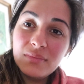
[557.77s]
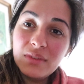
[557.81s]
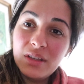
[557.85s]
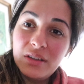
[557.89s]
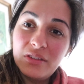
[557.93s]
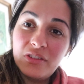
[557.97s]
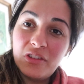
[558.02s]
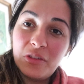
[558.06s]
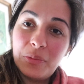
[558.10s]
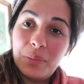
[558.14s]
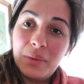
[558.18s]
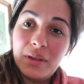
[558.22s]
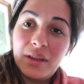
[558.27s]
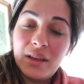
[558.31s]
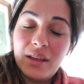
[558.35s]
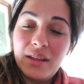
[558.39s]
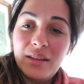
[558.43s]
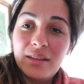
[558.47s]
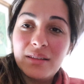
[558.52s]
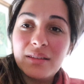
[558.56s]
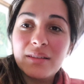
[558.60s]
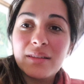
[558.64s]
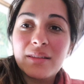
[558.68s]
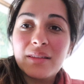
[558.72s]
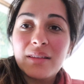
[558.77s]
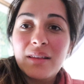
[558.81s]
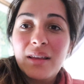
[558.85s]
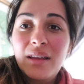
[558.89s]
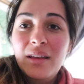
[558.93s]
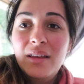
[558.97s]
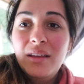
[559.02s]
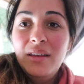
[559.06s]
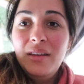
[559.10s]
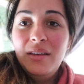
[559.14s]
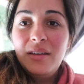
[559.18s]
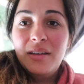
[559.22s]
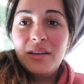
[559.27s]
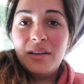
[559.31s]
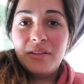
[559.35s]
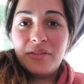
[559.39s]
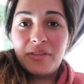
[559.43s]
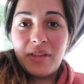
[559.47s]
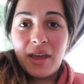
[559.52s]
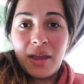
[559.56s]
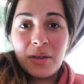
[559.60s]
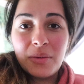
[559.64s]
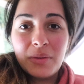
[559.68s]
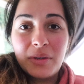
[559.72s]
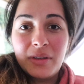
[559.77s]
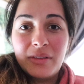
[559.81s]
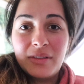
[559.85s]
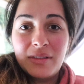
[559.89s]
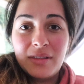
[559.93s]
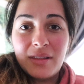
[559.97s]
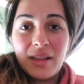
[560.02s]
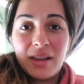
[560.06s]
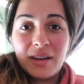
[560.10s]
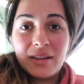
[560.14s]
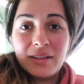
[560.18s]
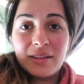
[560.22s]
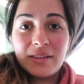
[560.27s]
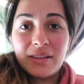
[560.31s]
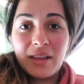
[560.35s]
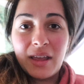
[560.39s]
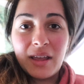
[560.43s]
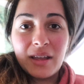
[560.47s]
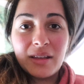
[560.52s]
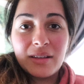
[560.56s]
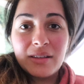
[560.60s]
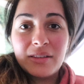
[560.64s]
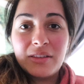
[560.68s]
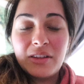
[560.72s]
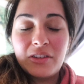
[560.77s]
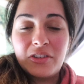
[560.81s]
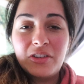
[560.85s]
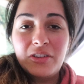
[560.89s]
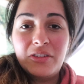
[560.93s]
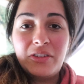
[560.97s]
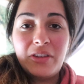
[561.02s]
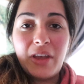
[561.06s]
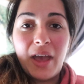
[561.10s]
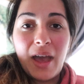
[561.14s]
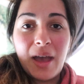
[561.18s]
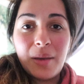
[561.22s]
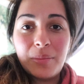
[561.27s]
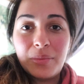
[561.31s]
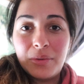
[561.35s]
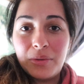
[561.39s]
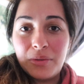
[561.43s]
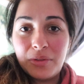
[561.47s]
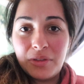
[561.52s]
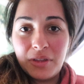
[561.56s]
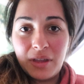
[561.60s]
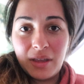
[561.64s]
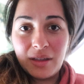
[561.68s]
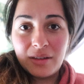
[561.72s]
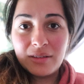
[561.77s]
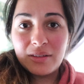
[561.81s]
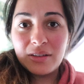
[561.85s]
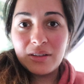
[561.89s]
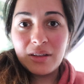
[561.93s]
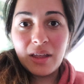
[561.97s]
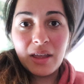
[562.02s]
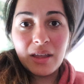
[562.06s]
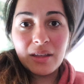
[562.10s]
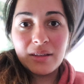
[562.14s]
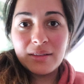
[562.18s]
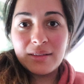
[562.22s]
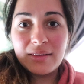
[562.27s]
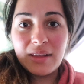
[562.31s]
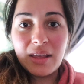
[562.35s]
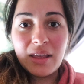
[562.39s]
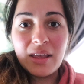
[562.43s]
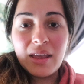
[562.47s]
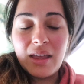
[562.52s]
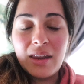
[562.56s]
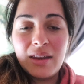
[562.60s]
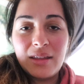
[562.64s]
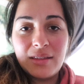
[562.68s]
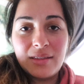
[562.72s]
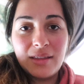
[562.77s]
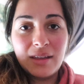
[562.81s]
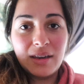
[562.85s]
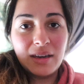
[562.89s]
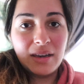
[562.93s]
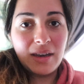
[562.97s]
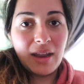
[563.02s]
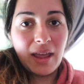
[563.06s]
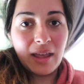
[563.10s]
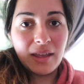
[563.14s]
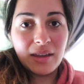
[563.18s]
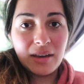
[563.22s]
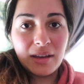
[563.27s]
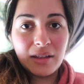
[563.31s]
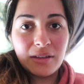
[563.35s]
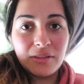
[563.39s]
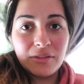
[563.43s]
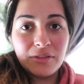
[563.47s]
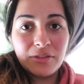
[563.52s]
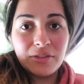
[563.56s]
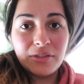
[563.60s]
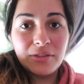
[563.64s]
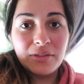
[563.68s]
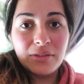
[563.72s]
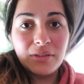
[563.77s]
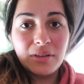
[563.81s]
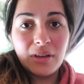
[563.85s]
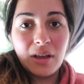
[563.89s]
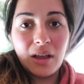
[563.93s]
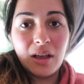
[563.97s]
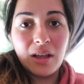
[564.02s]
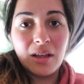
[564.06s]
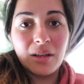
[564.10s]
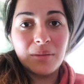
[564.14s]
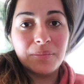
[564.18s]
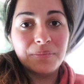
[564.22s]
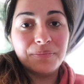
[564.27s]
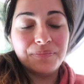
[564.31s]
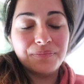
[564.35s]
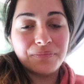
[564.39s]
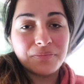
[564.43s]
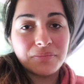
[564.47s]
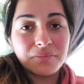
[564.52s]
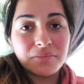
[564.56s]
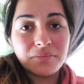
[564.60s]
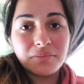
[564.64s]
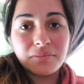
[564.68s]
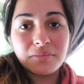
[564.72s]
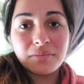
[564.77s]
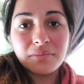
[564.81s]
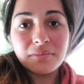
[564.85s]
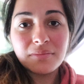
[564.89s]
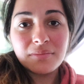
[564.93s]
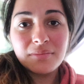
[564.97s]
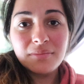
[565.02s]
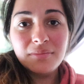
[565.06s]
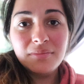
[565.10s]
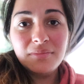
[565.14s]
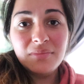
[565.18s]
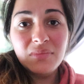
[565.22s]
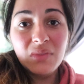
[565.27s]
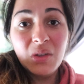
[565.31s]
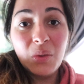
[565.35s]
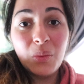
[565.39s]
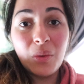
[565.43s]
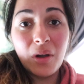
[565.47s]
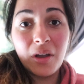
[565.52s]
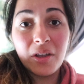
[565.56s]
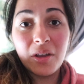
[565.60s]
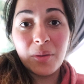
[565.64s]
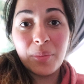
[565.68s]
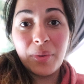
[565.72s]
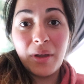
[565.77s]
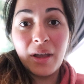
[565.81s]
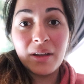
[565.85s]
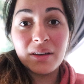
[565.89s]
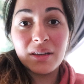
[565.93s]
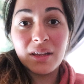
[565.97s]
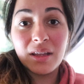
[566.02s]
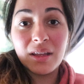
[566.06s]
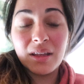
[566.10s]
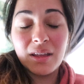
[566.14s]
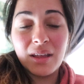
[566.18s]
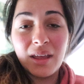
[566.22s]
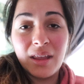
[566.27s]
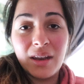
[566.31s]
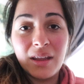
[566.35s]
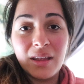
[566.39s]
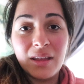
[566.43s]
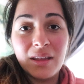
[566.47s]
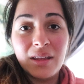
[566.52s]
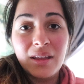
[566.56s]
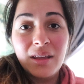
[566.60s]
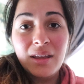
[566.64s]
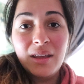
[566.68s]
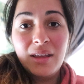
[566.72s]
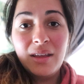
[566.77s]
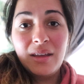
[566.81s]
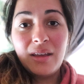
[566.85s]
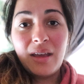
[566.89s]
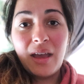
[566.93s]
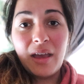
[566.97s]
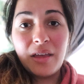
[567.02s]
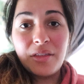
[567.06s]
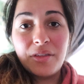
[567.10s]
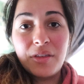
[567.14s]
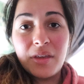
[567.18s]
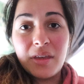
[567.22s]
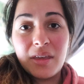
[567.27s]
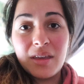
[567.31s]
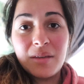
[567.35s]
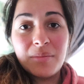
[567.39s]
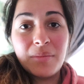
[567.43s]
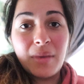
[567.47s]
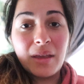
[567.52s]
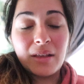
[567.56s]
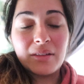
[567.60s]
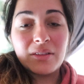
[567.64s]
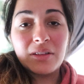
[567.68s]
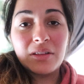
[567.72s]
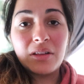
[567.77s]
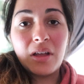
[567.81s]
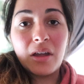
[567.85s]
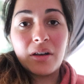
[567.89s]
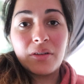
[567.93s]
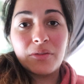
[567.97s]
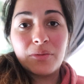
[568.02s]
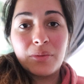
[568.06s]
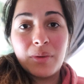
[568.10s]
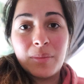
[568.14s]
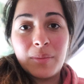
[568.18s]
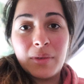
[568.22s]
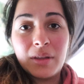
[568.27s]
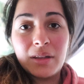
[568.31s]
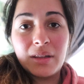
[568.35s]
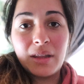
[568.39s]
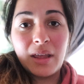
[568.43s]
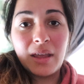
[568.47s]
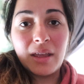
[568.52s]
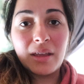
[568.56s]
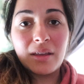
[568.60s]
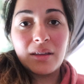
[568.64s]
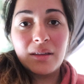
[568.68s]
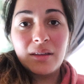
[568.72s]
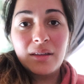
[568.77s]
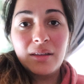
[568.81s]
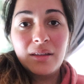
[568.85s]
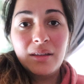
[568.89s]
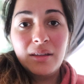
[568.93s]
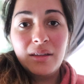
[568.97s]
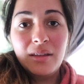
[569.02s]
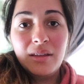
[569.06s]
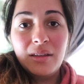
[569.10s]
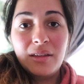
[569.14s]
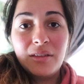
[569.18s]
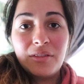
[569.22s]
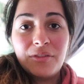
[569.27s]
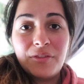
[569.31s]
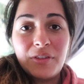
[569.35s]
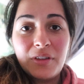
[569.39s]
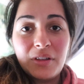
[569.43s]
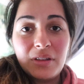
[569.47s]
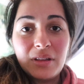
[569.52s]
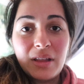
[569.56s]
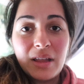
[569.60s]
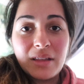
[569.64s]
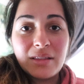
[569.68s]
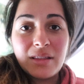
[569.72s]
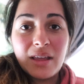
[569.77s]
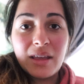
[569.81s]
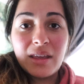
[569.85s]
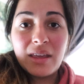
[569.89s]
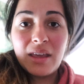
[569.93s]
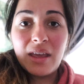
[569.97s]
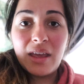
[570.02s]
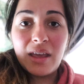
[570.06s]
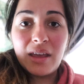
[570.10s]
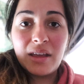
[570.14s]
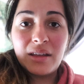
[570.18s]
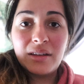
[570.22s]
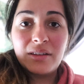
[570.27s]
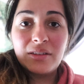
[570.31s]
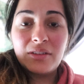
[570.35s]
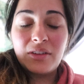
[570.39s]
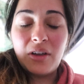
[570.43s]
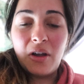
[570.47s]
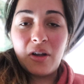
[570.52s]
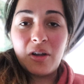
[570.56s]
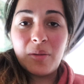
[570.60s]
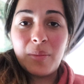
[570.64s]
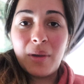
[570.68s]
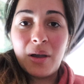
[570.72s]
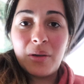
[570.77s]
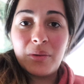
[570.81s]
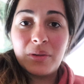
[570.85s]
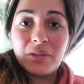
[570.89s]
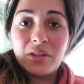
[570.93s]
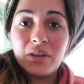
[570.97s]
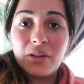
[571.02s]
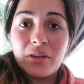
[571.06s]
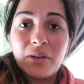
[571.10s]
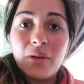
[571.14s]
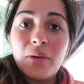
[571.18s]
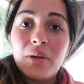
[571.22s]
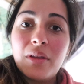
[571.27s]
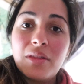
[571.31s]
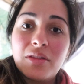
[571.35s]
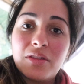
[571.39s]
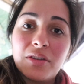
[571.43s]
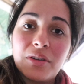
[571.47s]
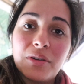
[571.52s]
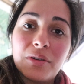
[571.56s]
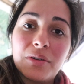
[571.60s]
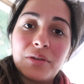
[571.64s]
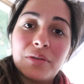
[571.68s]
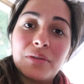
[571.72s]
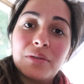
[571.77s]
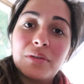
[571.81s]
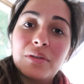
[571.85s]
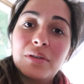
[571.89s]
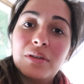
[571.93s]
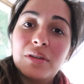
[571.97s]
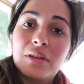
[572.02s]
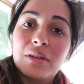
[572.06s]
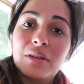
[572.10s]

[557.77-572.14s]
just because of that reason that it's like such a taboo thing to like say anything negative while you're pregnant. And I think it makes a lot of women like feel like they can't talk about what they're going through